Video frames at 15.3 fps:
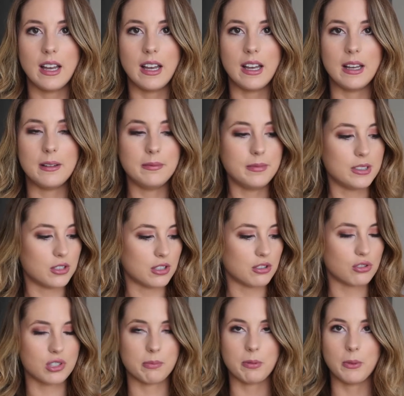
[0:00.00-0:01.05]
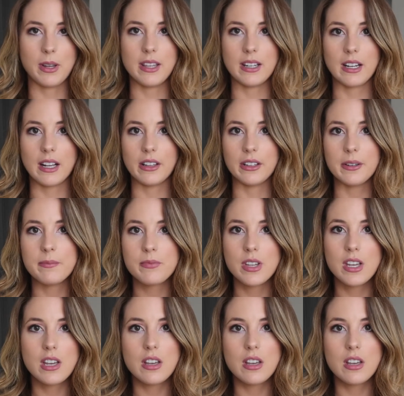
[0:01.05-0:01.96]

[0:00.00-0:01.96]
and just strip away the color.